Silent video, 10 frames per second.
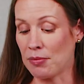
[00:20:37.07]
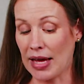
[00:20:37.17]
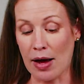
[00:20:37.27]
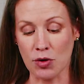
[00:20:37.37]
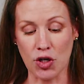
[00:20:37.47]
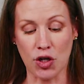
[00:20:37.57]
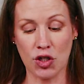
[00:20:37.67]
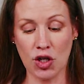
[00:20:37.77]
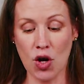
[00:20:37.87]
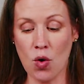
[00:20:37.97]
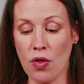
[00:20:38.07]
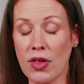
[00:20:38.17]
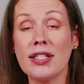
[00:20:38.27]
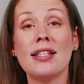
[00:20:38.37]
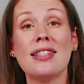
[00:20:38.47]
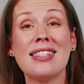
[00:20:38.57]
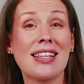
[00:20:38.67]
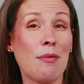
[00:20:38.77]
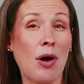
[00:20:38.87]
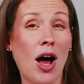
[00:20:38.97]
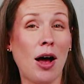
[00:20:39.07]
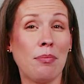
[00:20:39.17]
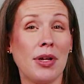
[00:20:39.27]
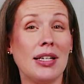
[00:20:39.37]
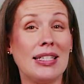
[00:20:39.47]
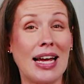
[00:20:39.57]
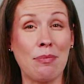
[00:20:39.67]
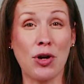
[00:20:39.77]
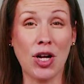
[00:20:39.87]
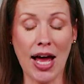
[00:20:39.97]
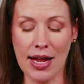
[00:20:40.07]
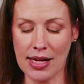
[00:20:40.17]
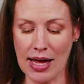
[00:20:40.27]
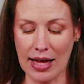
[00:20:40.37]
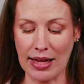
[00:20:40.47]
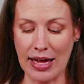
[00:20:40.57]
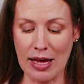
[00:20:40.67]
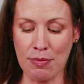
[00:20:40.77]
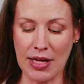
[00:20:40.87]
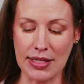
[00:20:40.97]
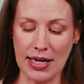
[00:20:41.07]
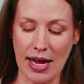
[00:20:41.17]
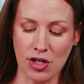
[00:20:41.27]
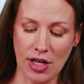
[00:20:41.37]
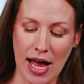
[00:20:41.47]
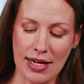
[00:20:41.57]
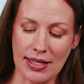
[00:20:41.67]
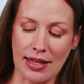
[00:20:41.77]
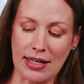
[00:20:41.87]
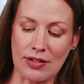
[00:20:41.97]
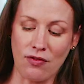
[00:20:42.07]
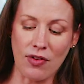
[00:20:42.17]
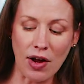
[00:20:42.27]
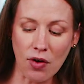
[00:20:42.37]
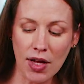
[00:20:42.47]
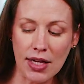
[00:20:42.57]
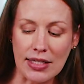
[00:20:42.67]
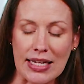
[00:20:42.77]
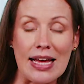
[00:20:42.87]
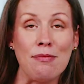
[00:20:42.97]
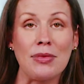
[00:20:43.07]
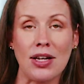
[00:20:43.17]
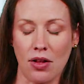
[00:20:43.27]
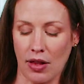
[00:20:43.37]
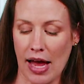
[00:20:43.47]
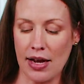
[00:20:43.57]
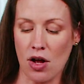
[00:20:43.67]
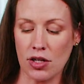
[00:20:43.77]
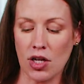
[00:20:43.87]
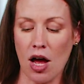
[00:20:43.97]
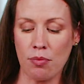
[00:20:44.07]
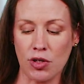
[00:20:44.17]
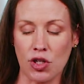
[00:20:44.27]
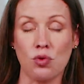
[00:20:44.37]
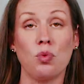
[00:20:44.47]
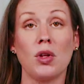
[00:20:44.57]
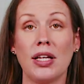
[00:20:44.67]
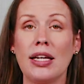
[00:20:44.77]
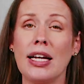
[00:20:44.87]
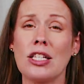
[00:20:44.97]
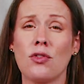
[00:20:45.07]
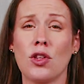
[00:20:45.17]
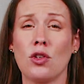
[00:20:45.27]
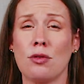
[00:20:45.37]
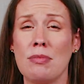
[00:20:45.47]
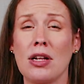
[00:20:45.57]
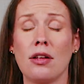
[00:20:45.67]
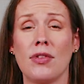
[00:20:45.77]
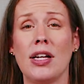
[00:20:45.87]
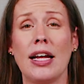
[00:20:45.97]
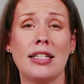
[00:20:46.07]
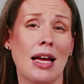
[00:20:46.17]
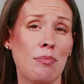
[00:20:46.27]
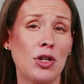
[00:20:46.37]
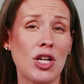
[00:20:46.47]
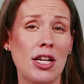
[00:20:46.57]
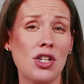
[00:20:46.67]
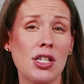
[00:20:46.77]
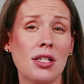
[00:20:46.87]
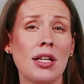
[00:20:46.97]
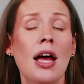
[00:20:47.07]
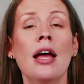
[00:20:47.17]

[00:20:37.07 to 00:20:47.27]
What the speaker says: counter. So this is the Skip Hop diaper caddy. I like it because it actually has like this very dim little light on top, which is really nice for those middle of the night diaper changes.